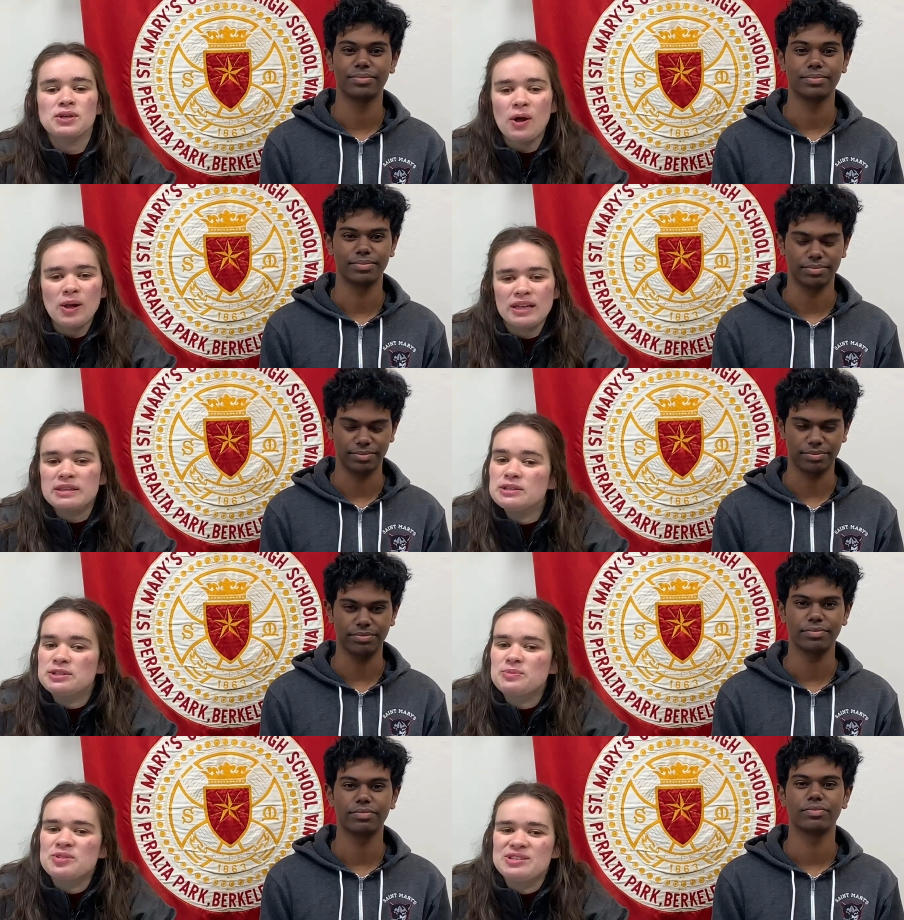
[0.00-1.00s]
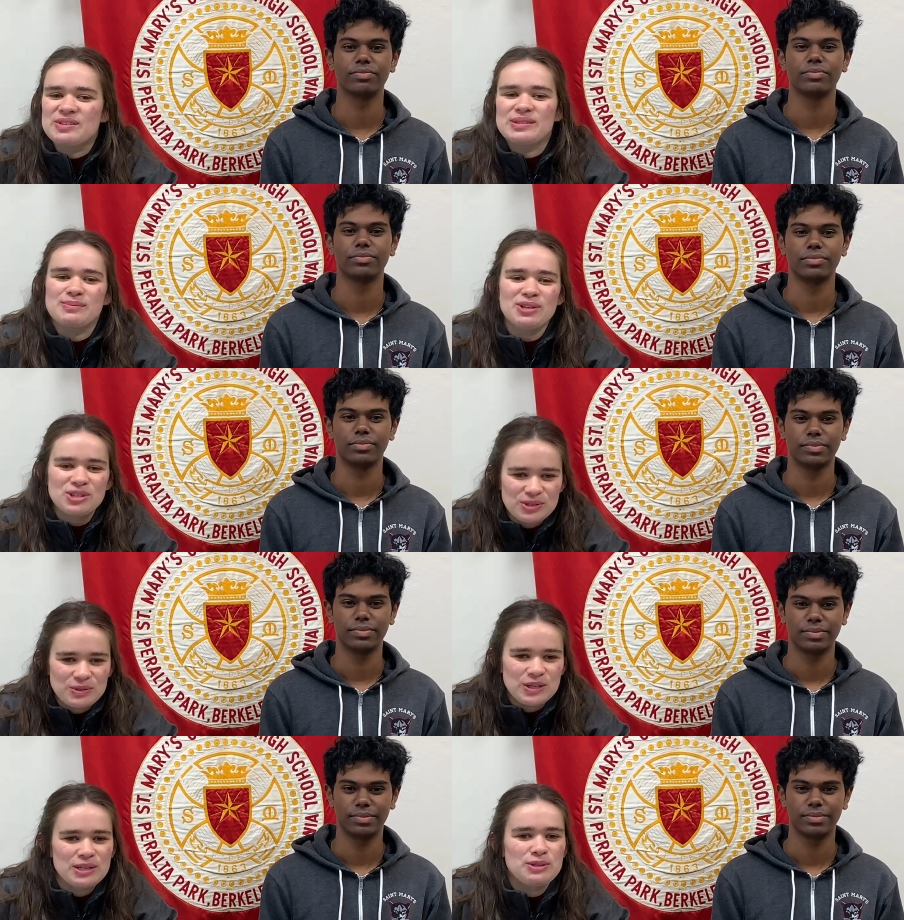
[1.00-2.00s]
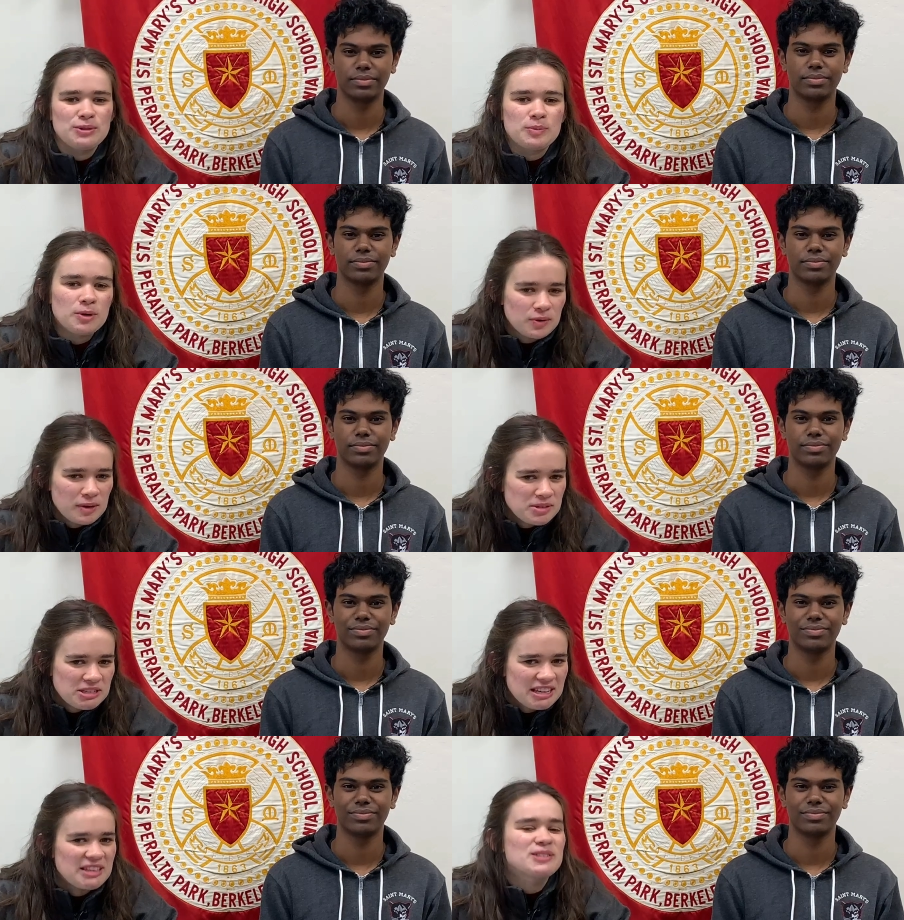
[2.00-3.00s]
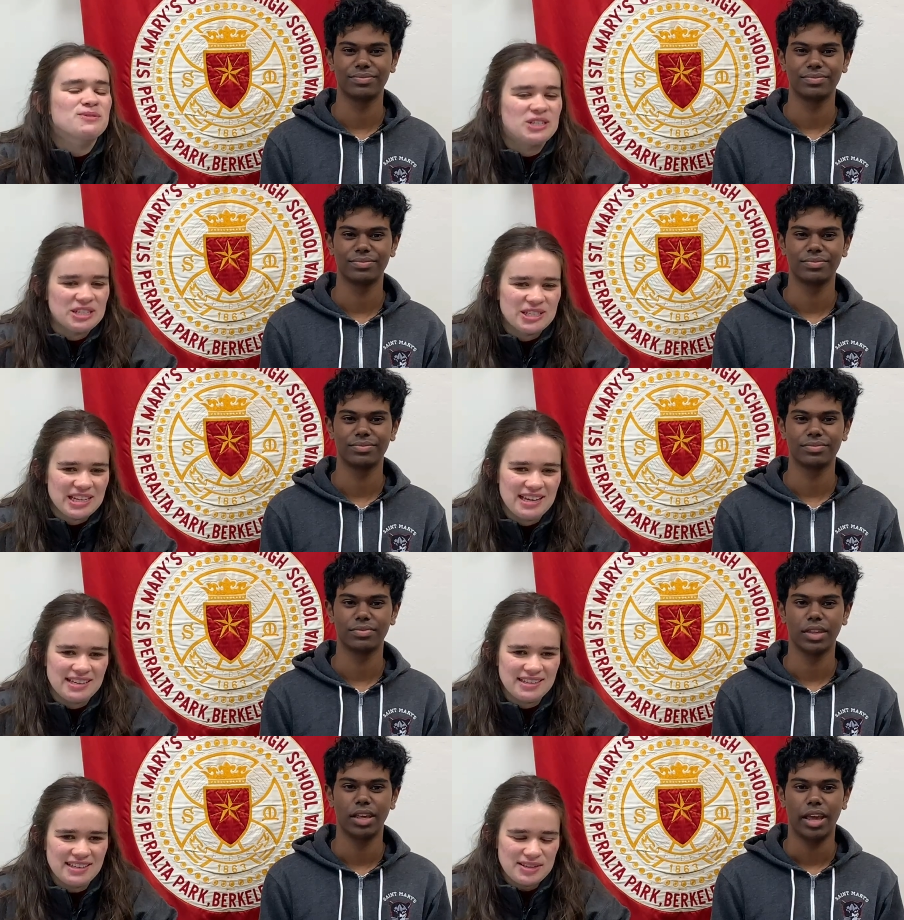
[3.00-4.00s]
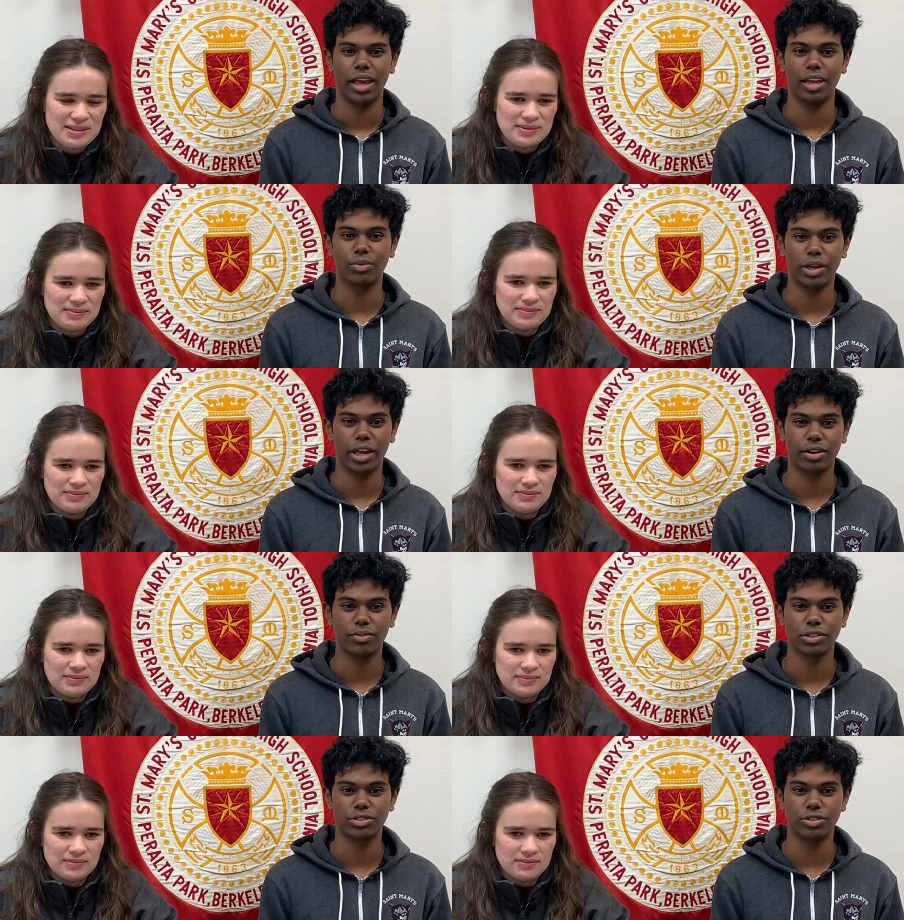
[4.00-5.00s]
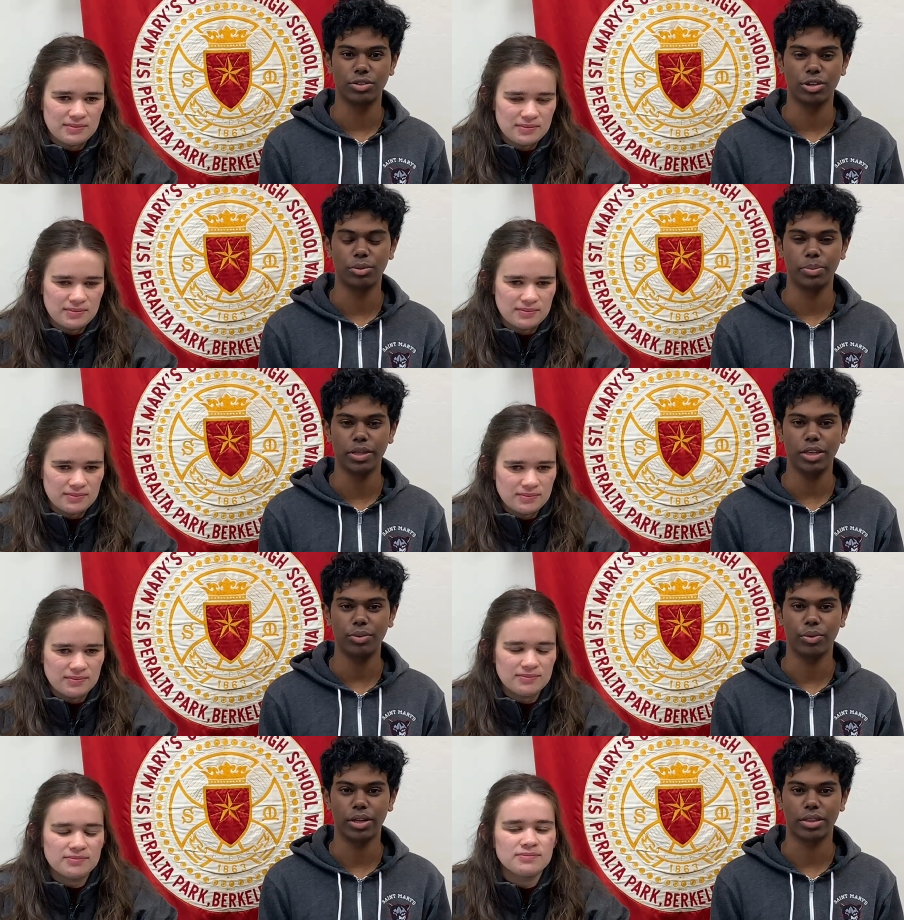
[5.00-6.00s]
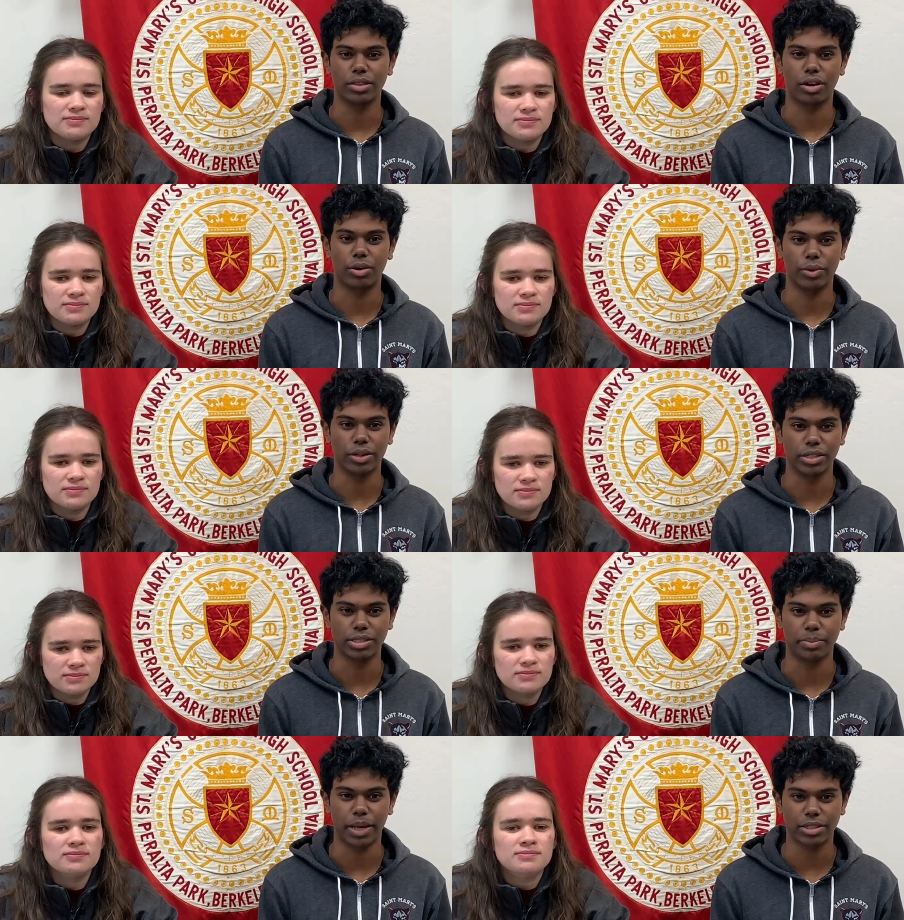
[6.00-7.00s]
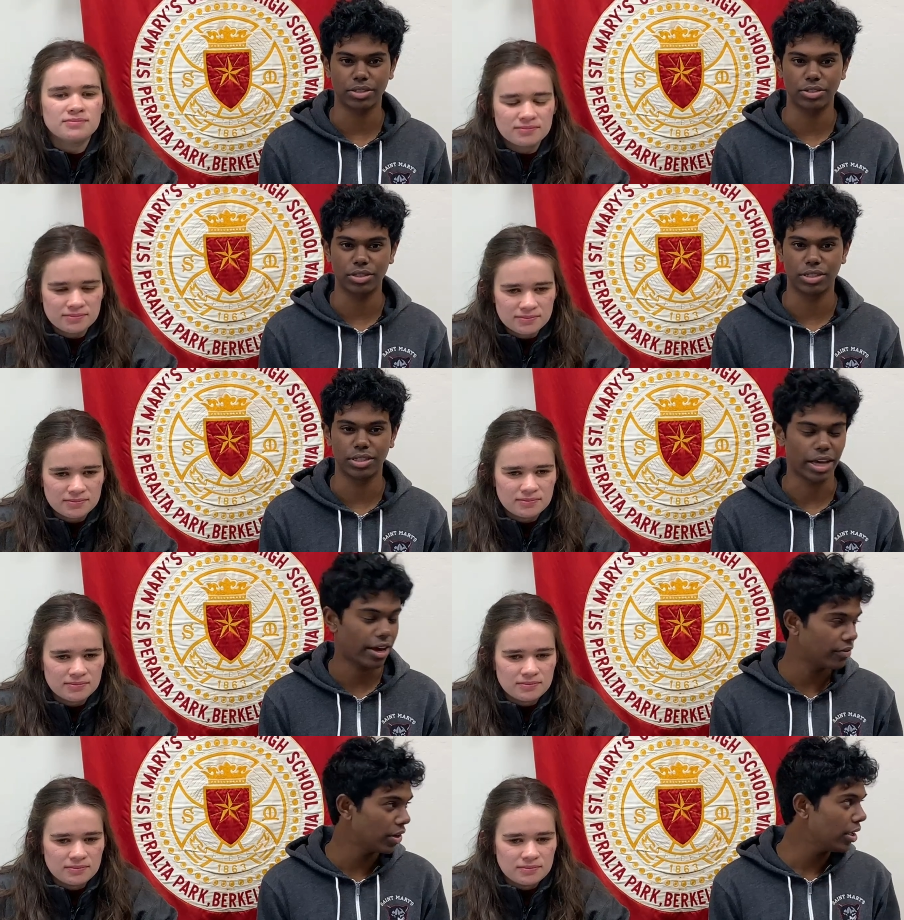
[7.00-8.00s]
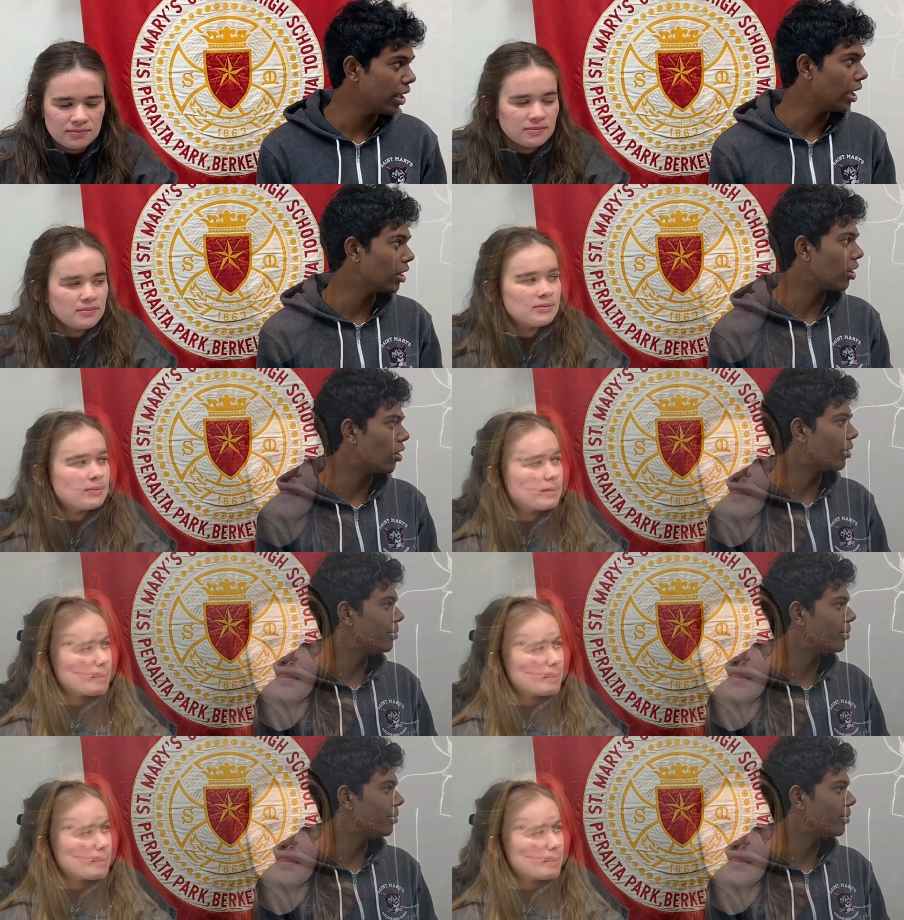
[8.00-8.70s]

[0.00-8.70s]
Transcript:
Speaker 1: Hall in the gym windows. Make sure you check your program details for each day.
Speaker 2: And we head over to Studio B with our wellness ambassadors, Daphne and Laura.